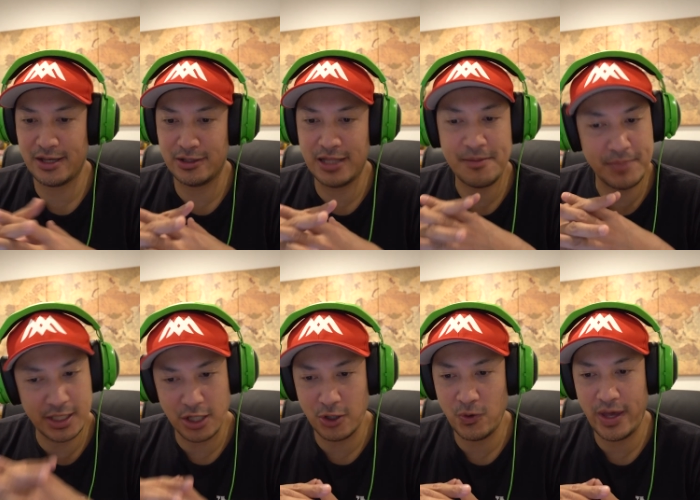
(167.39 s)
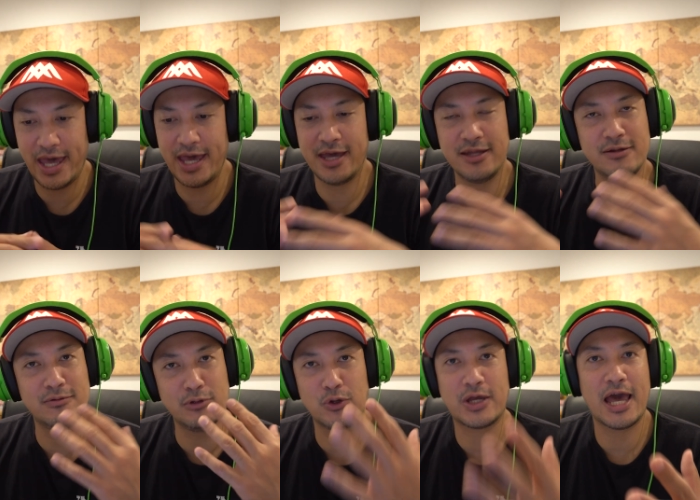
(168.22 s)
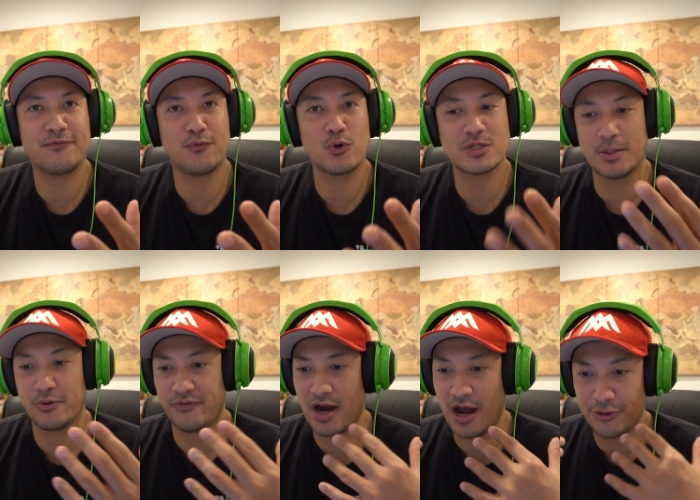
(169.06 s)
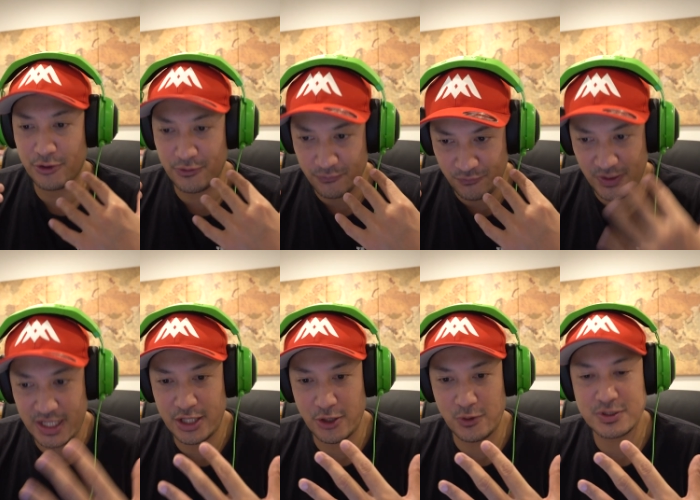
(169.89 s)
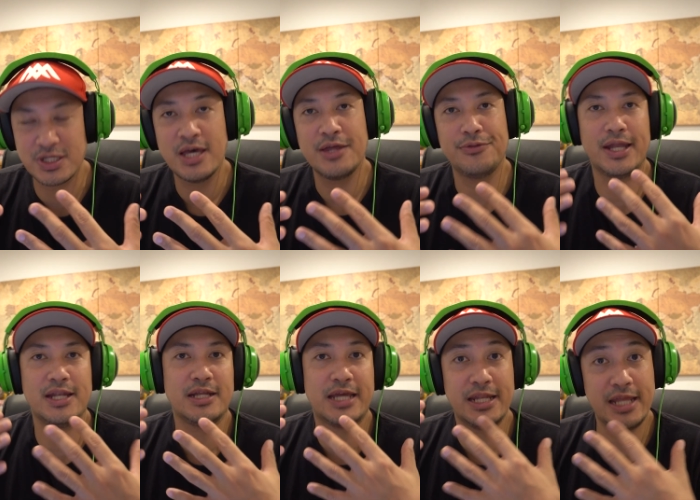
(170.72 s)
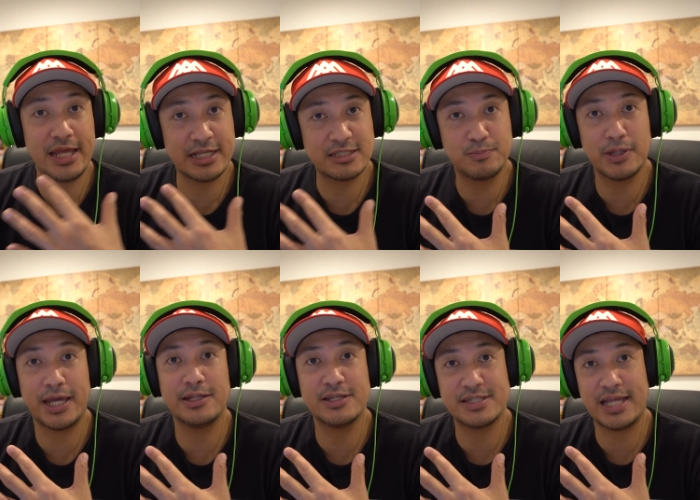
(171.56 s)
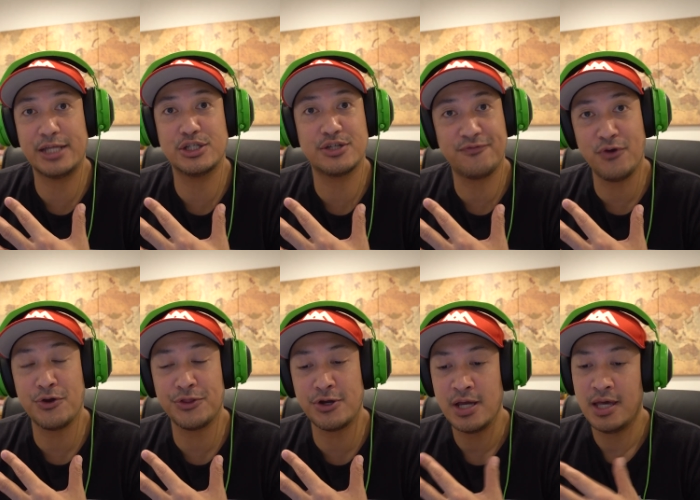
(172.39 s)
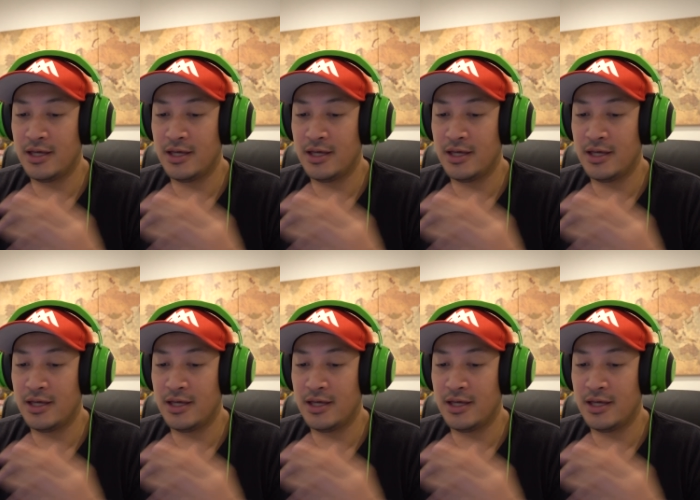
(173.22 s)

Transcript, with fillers: let me know and look out for some of our other videos that can explain the stages further.